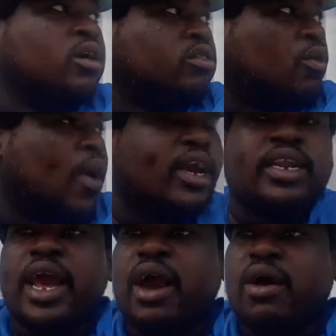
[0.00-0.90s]
So right
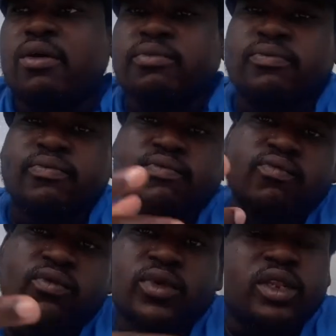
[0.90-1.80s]
now,
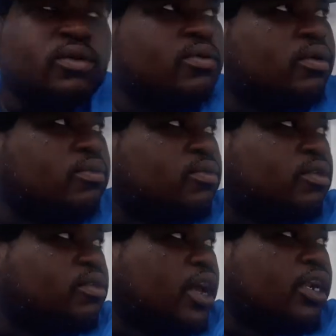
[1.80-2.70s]
I'm
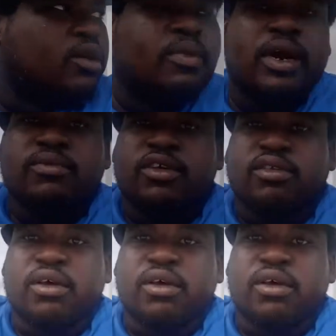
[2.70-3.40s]
just telling you, man. I'm just